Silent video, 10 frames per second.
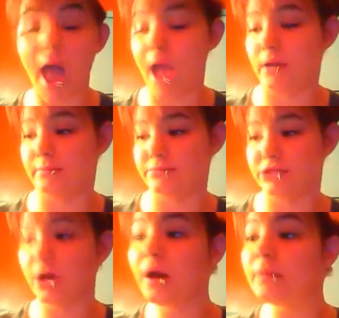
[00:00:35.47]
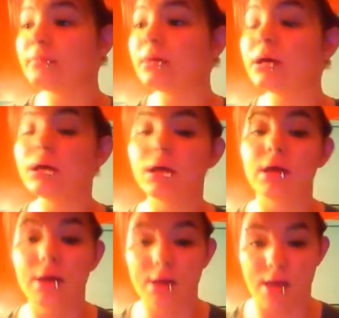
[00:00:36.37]
and I'm dumb
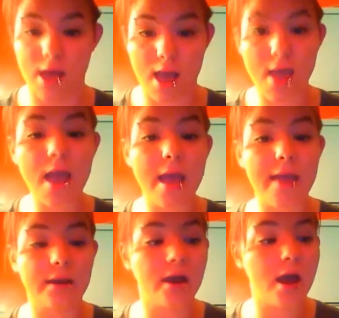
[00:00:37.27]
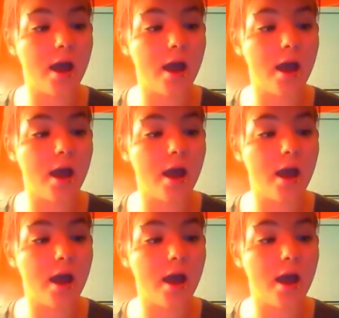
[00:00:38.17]
and